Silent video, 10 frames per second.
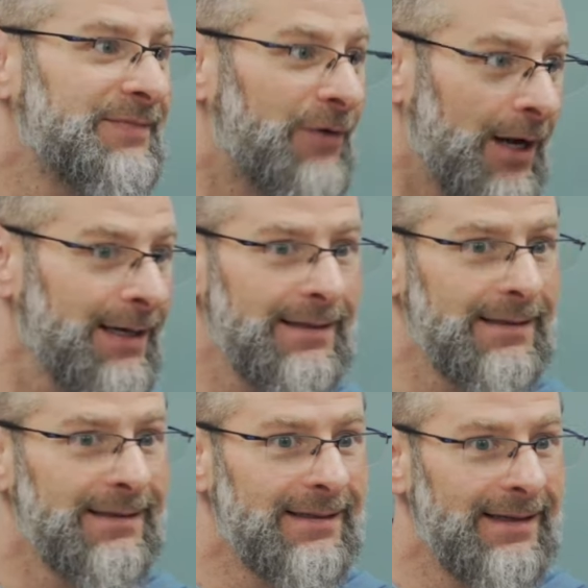Right?
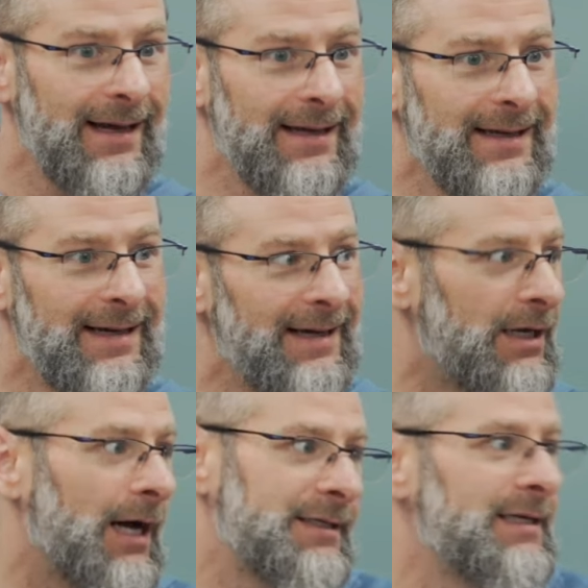Yeah.
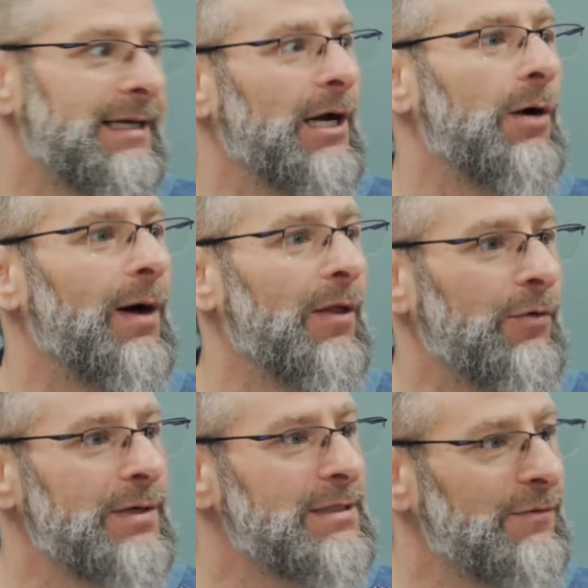God didn't care about the
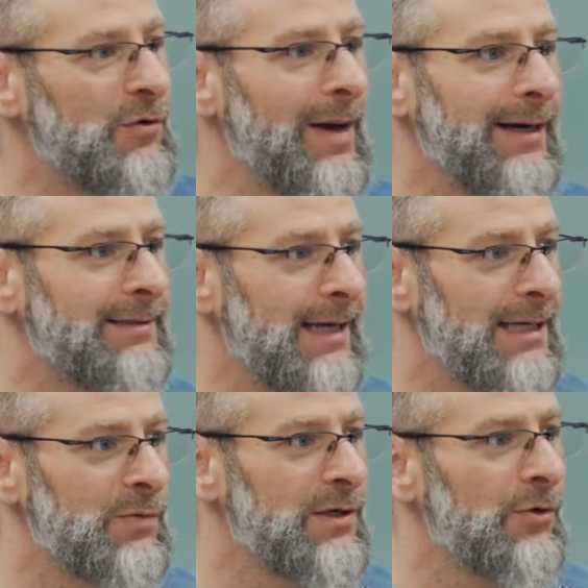rest of humanity
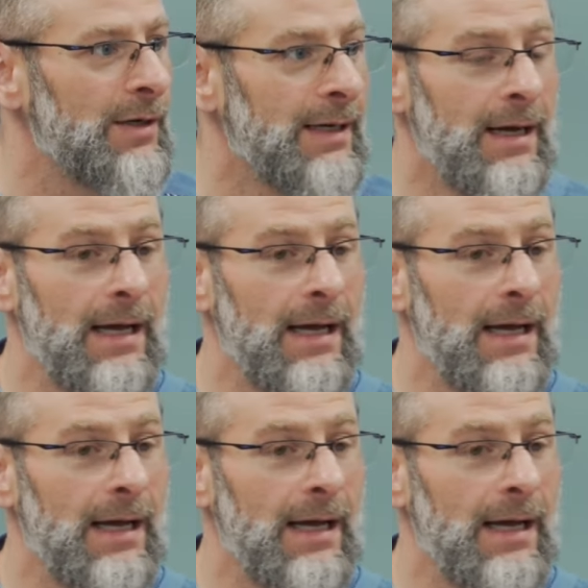as we know it.